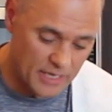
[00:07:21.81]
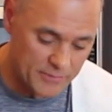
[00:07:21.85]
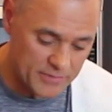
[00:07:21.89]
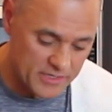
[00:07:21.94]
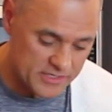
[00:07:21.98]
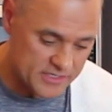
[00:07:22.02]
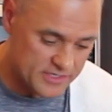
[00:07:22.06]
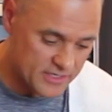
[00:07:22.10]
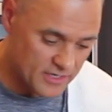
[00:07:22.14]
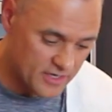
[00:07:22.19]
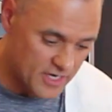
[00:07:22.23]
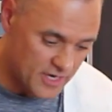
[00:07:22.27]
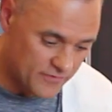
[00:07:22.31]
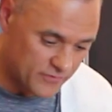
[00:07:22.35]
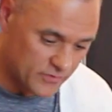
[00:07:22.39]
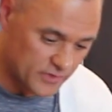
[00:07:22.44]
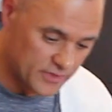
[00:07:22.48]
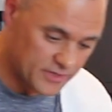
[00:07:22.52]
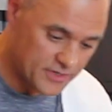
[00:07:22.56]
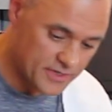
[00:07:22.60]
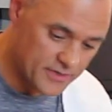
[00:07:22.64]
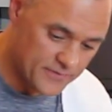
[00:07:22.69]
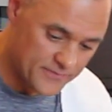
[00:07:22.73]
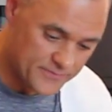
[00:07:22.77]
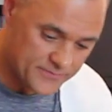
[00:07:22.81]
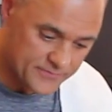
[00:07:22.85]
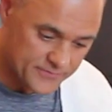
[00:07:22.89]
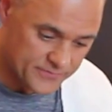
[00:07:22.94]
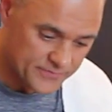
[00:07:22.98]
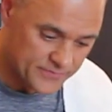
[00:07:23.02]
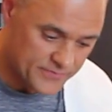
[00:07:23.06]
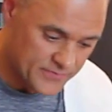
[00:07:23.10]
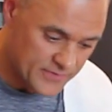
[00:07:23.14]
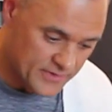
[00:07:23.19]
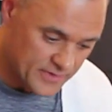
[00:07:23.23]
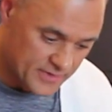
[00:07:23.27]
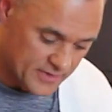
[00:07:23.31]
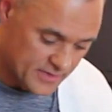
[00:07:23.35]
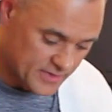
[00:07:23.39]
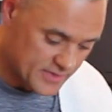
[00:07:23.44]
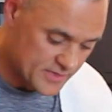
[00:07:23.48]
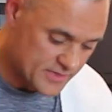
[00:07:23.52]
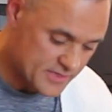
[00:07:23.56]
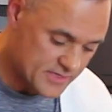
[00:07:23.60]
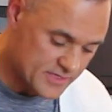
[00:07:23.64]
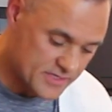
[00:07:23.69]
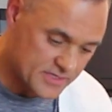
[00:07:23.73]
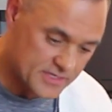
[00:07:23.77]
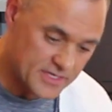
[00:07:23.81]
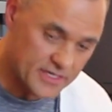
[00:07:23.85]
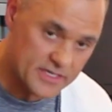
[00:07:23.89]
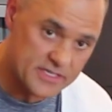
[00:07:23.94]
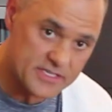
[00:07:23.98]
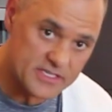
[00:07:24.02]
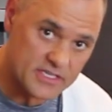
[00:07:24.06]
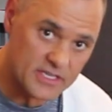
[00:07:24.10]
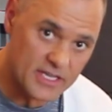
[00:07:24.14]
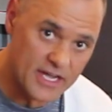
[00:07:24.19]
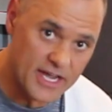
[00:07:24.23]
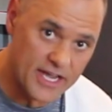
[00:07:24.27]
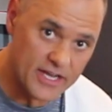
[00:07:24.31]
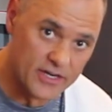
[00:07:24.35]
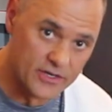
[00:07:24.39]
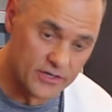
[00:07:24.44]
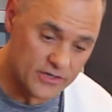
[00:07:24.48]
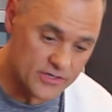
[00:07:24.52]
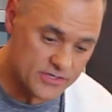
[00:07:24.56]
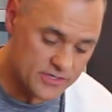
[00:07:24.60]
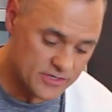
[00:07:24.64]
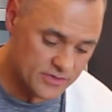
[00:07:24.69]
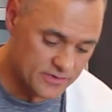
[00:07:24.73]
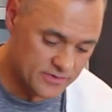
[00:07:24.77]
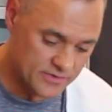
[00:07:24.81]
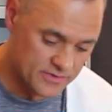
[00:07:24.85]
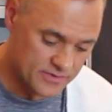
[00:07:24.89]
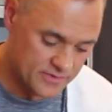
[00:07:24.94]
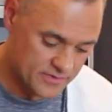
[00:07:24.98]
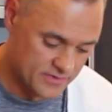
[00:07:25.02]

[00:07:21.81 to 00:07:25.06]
I'm going to start off with 6 sliders,